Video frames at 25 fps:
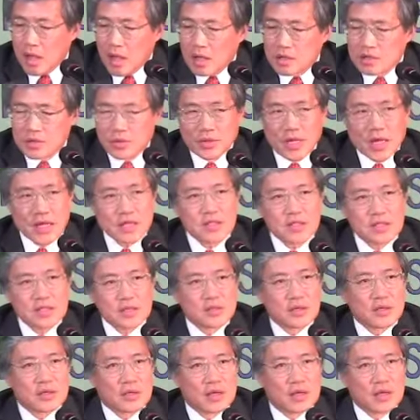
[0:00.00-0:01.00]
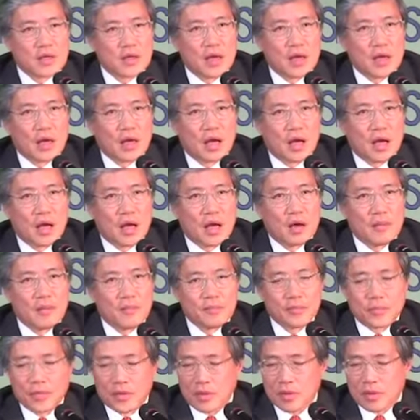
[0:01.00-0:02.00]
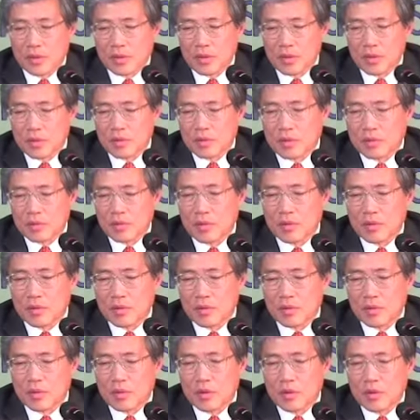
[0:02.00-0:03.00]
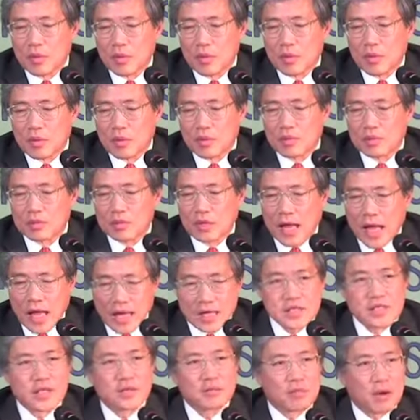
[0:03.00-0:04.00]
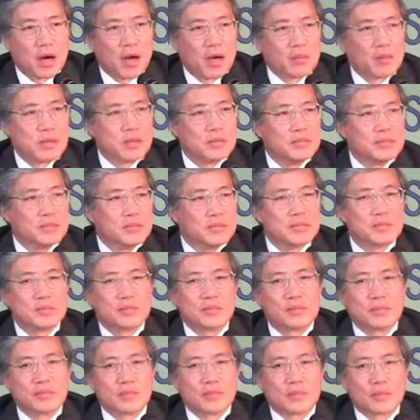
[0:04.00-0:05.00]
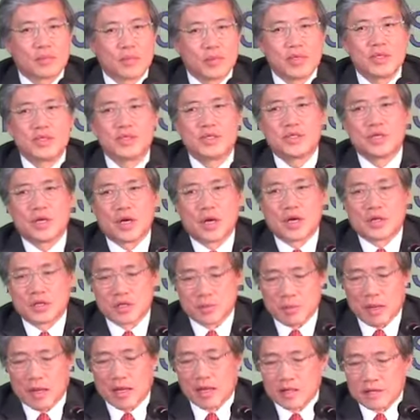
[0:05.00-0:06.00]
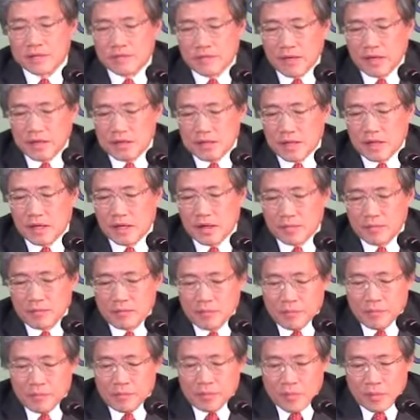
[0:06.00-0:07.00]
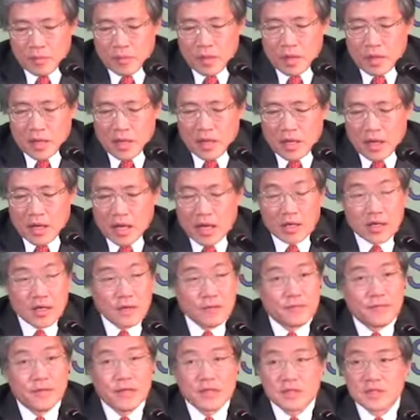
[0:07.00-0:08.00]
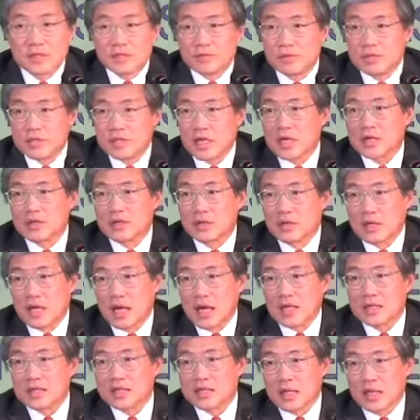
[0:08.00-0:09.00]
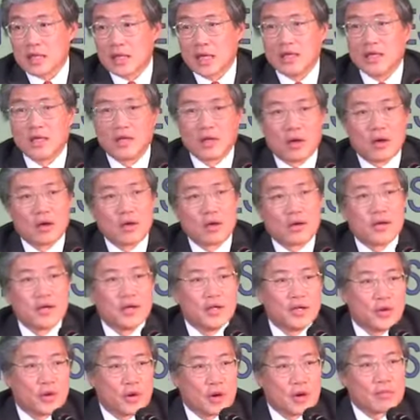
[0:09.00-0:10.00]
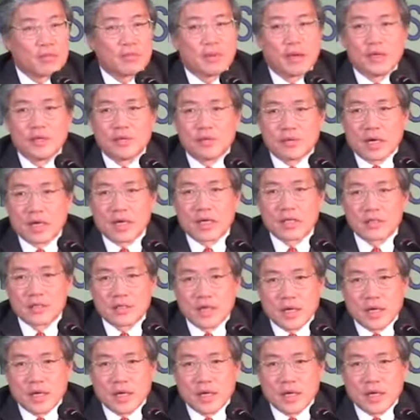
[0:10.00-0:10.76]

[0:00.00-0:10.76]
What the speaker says: So that's the exit problem which Japan is facing. And if this recession lasts any longer in Europe and United